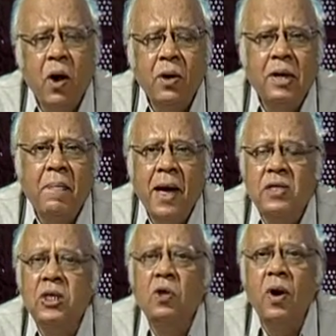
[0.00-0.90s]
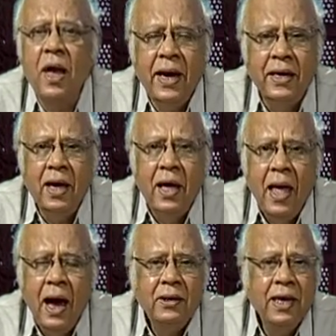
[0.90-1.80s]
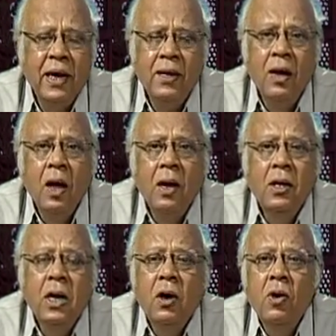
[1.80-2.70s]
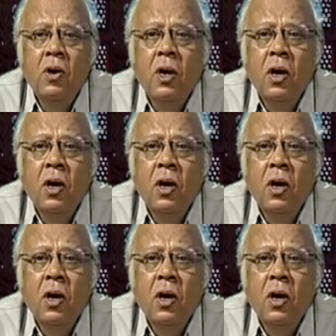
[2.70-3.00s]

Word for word: on the Maginot Line, and they had no